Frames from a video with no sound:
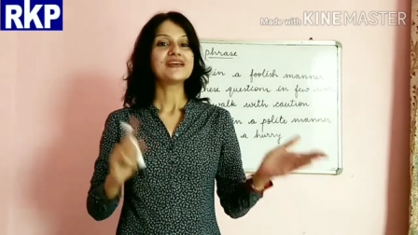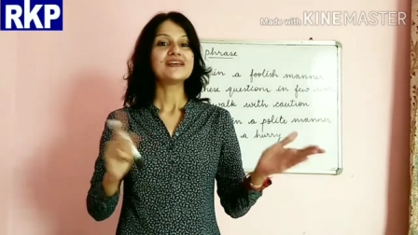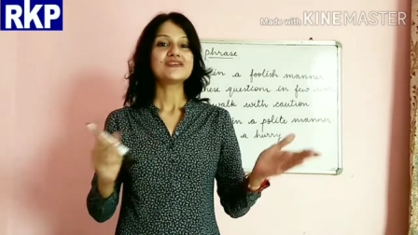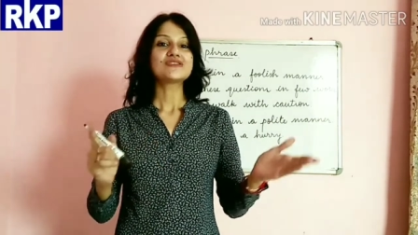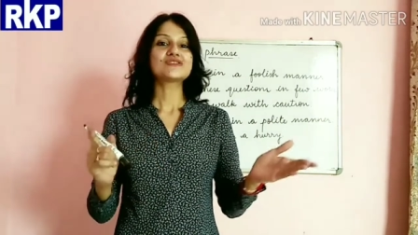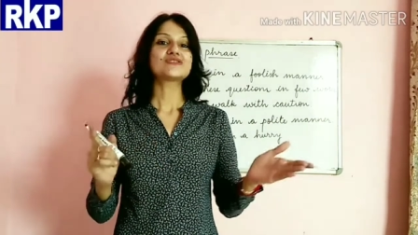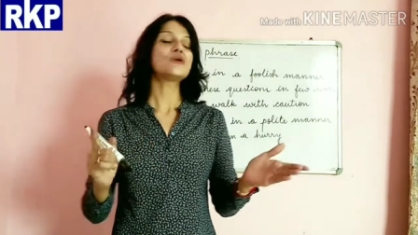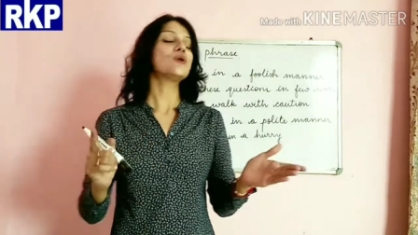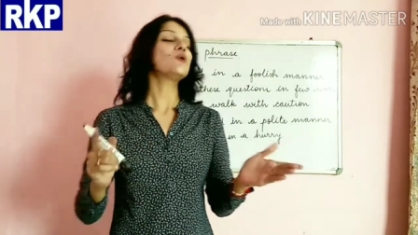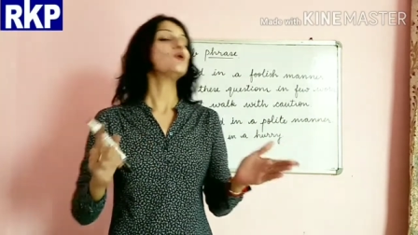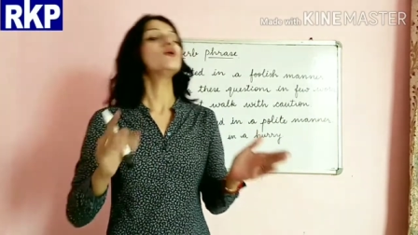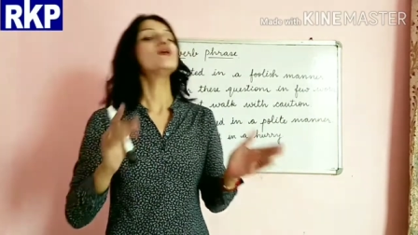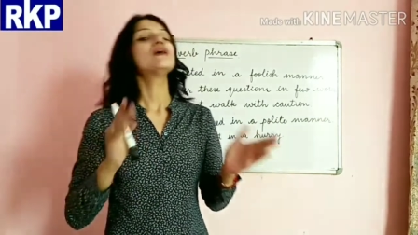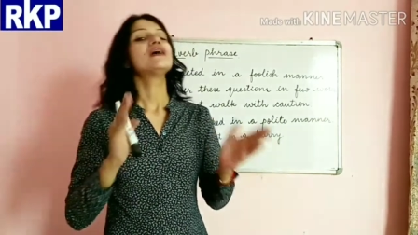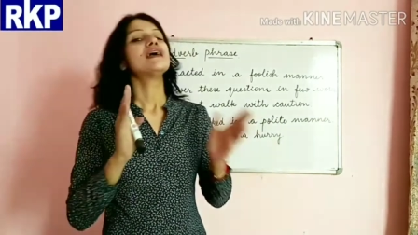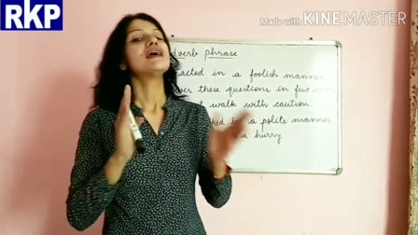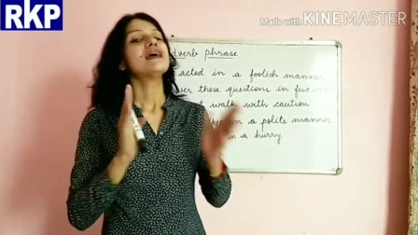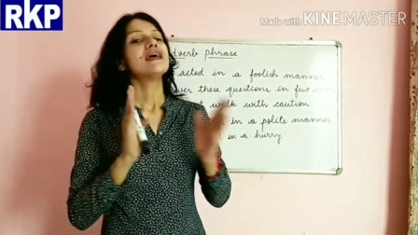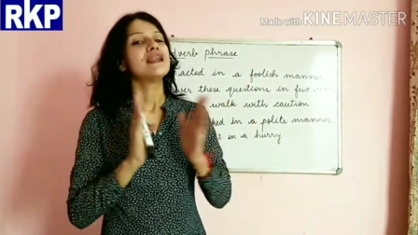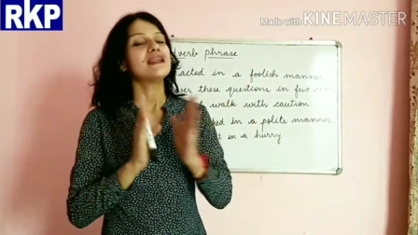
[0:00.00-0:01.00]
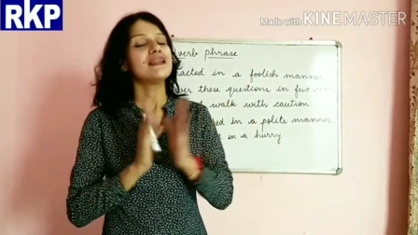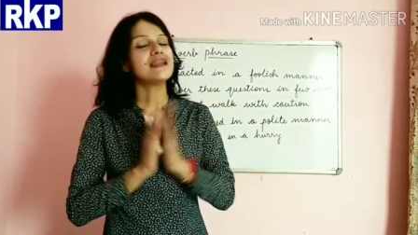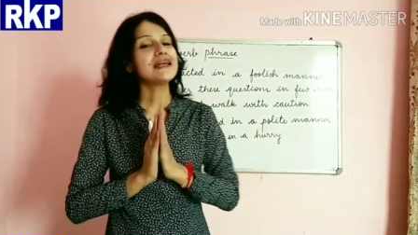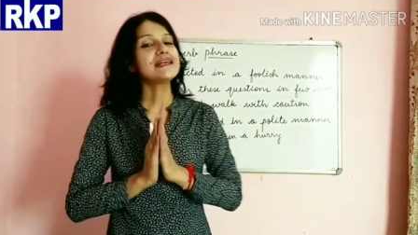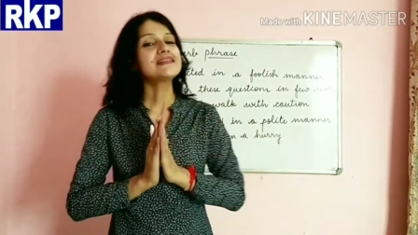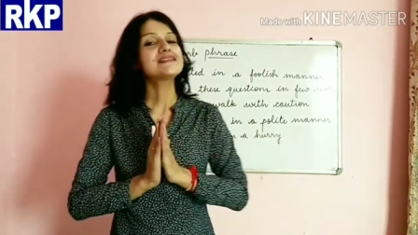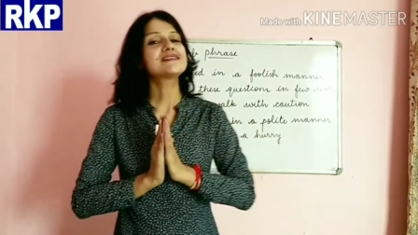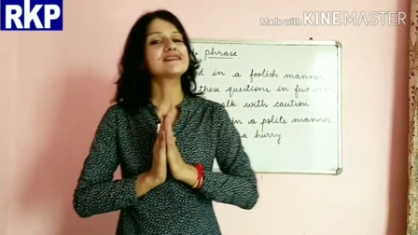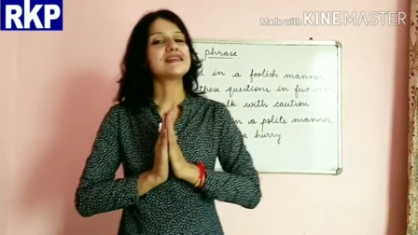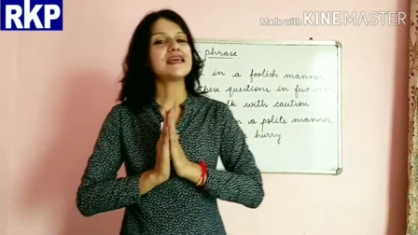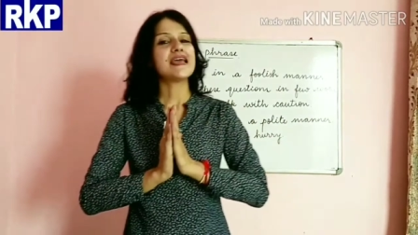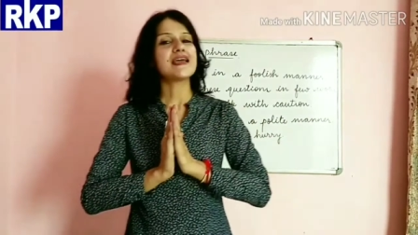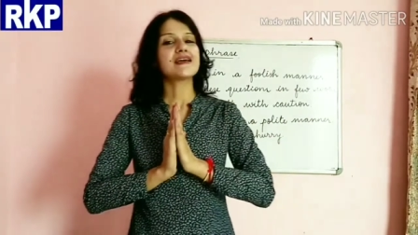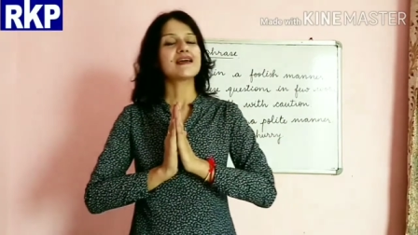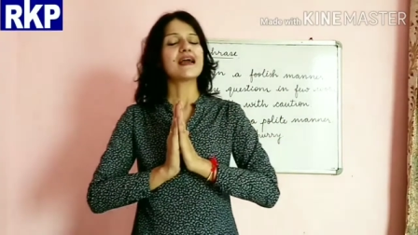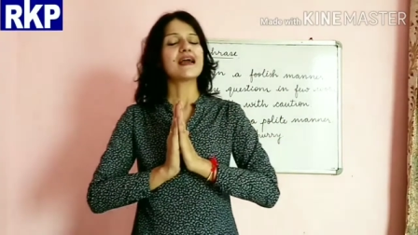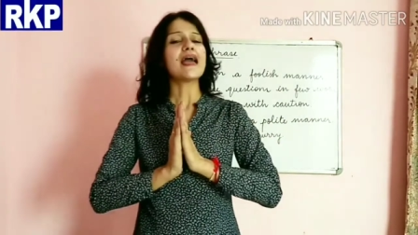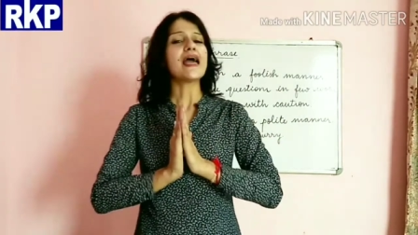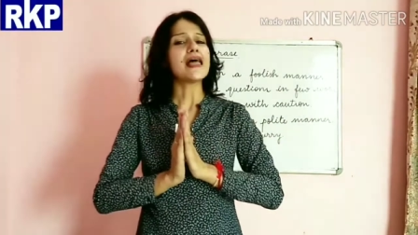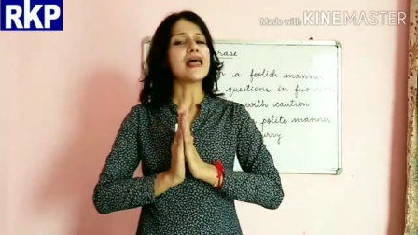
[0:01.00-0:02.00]
So let's take
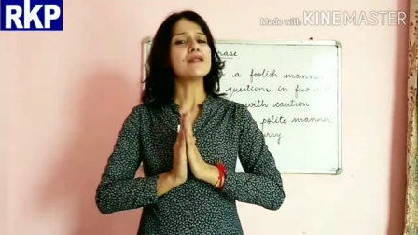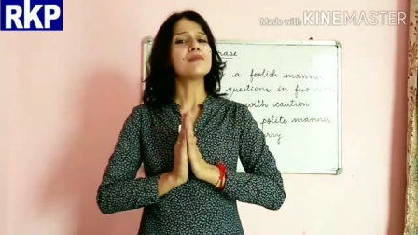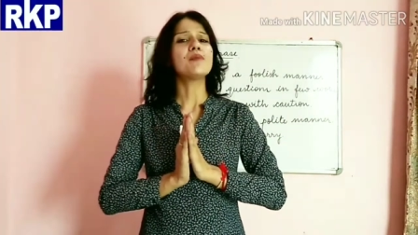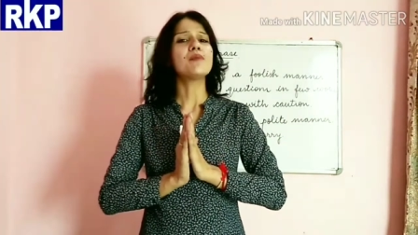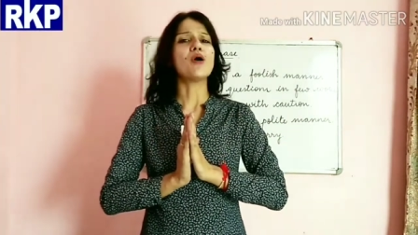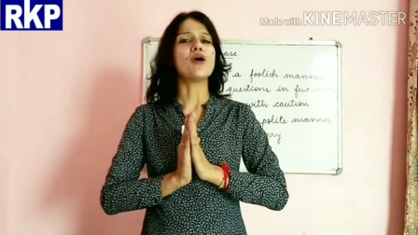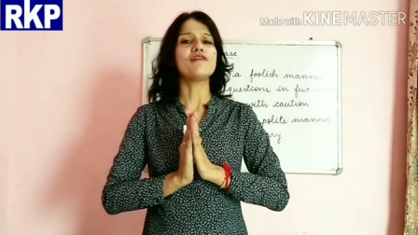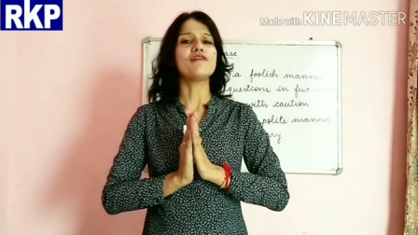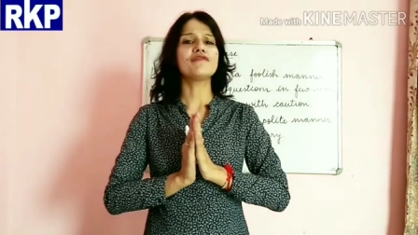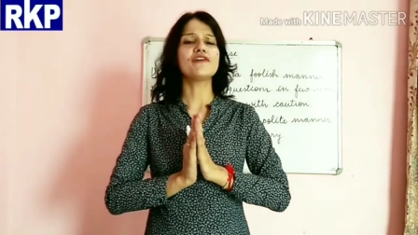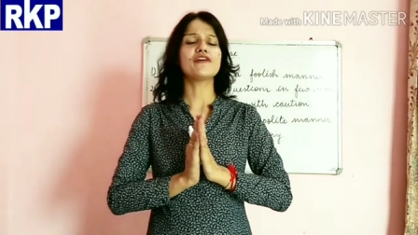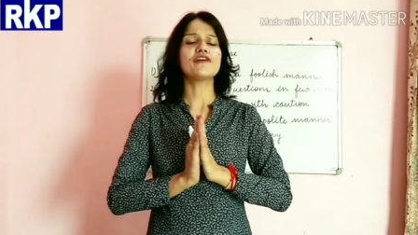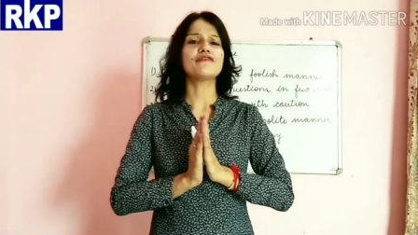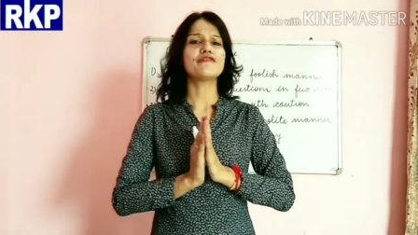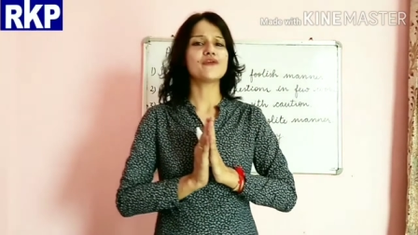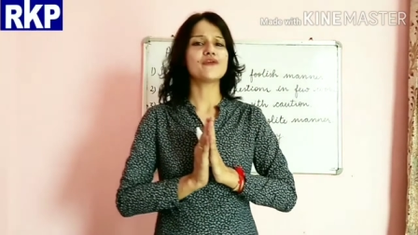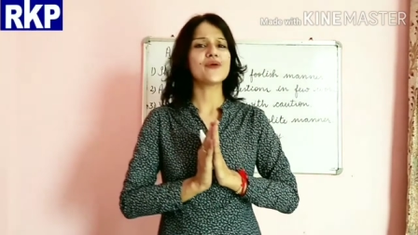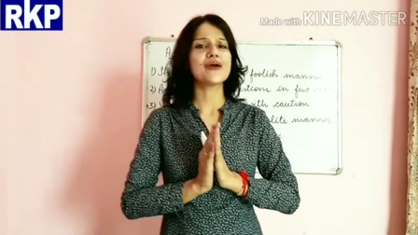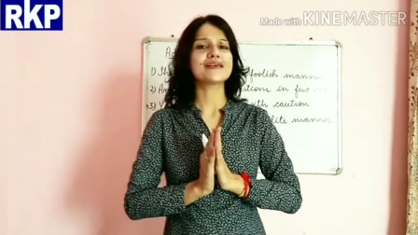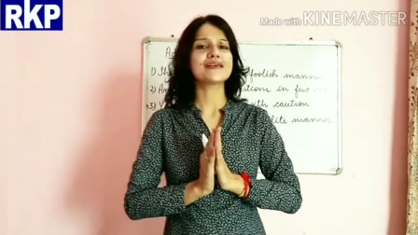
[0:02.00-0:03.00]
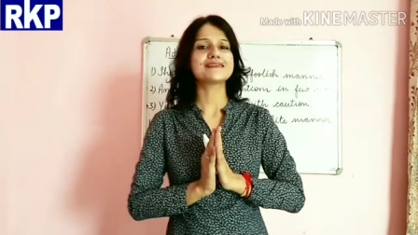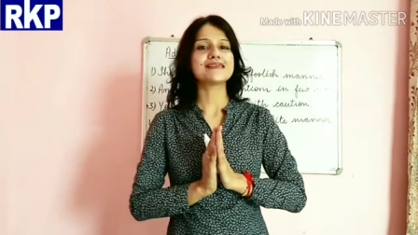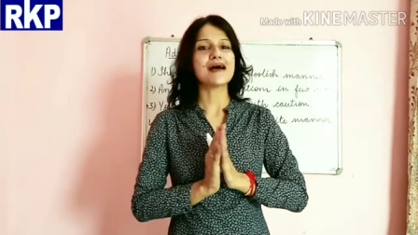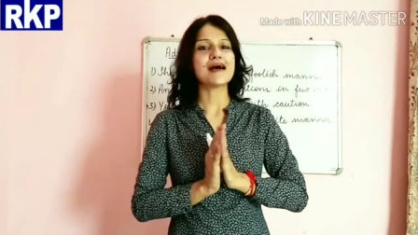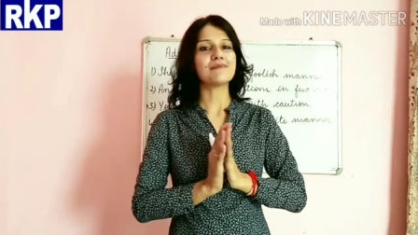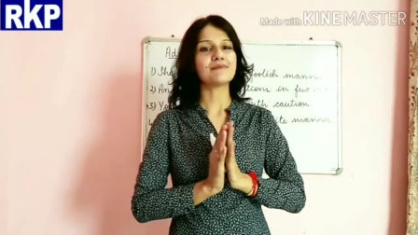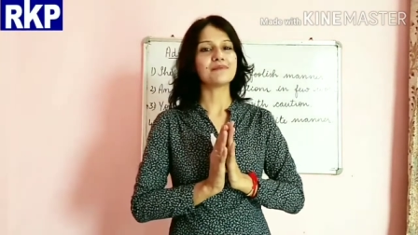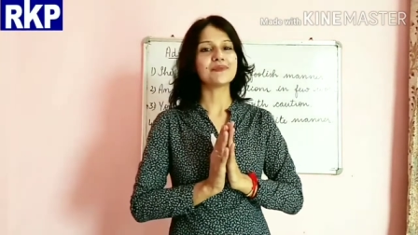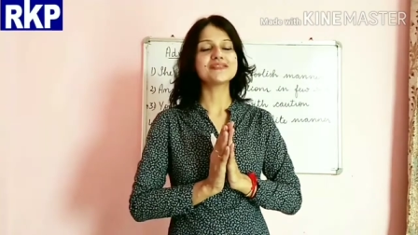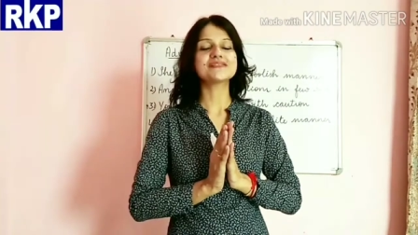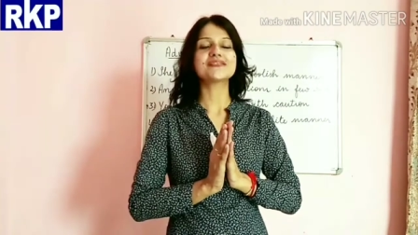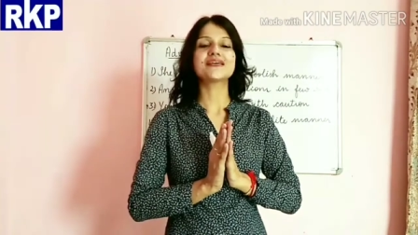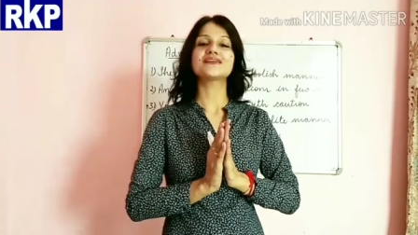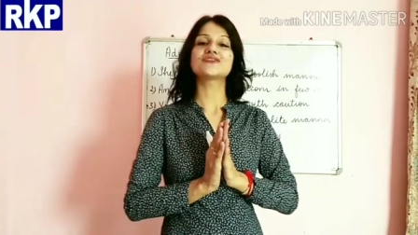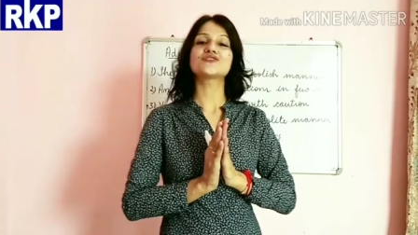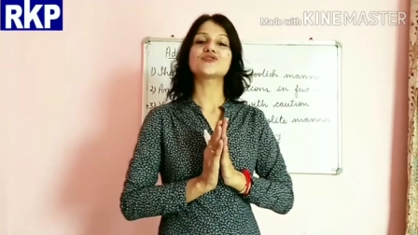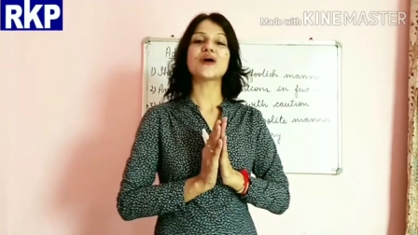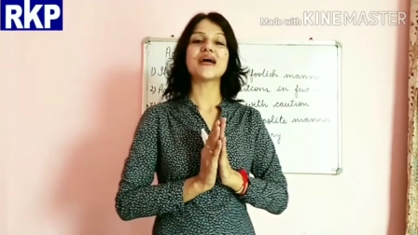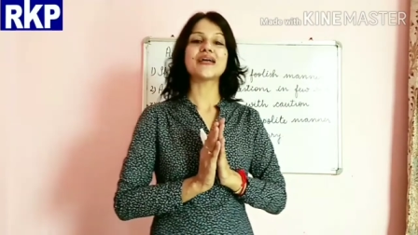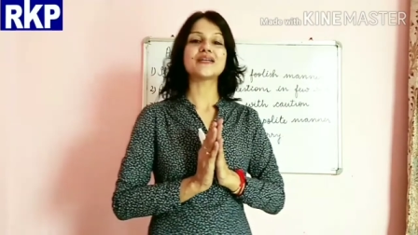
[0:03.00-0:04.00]
help of a few examples and
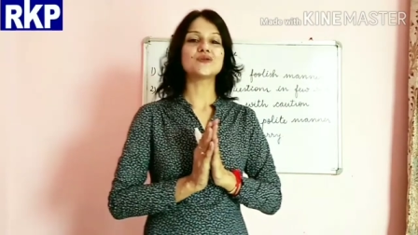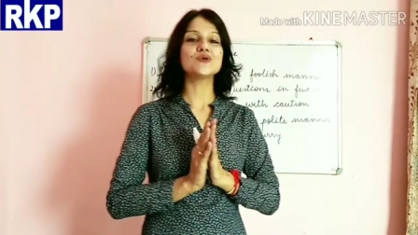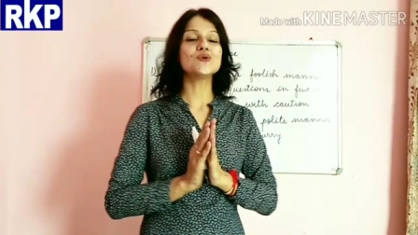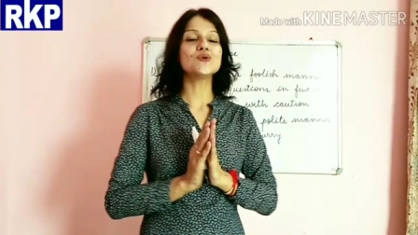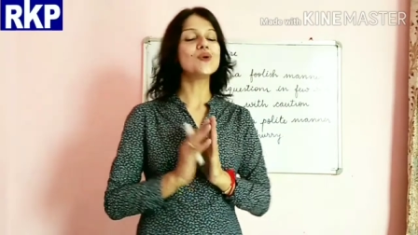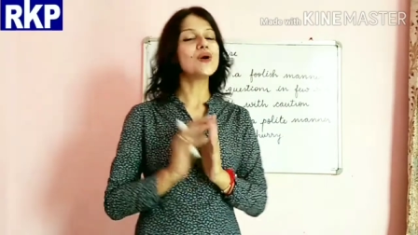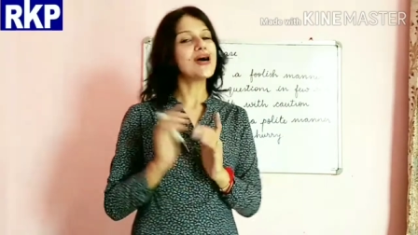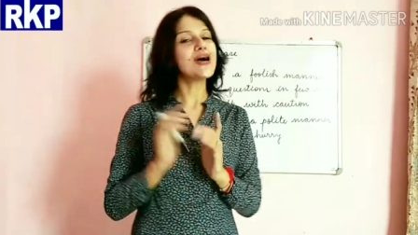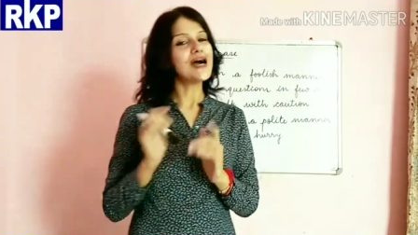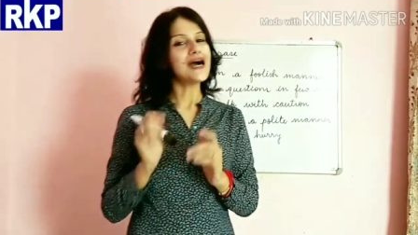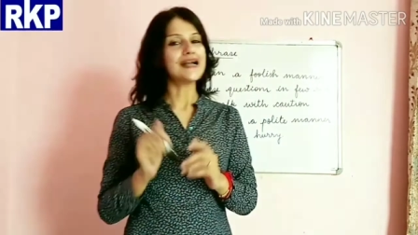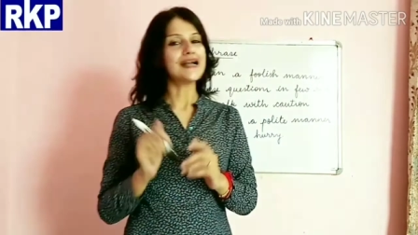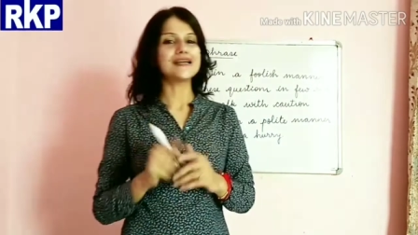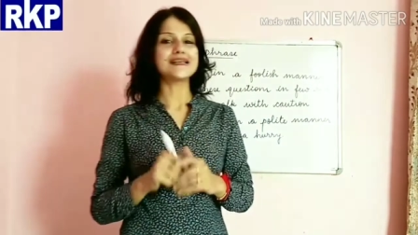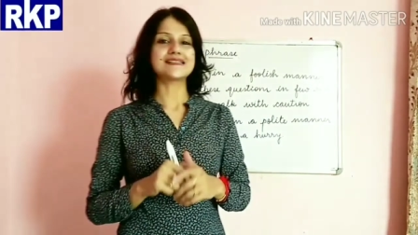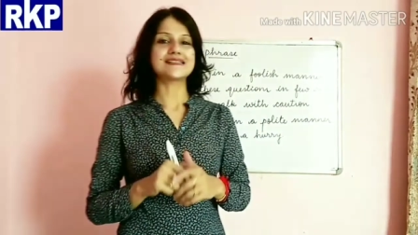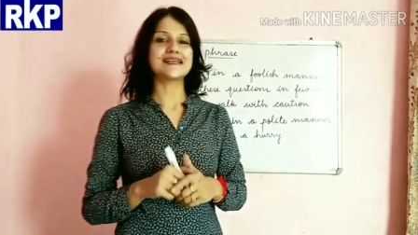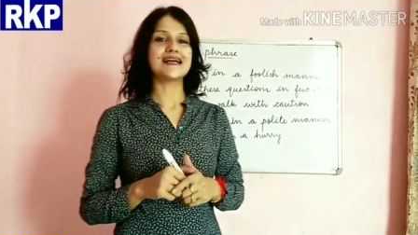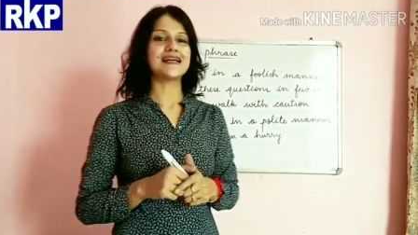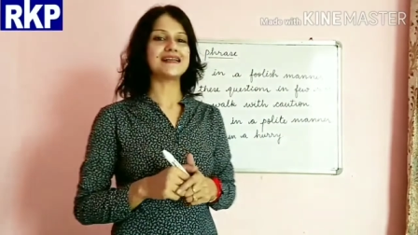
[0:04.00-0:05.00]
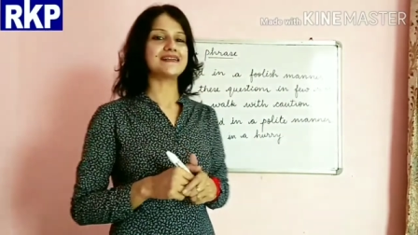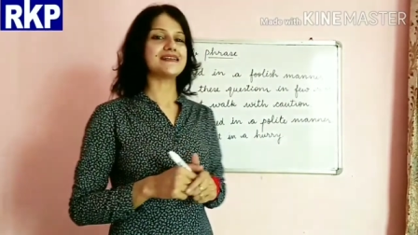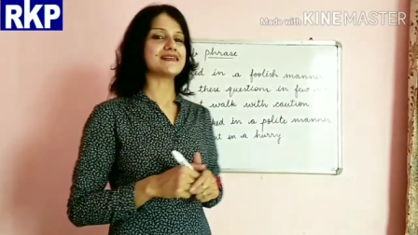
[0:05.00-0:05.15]
try to understand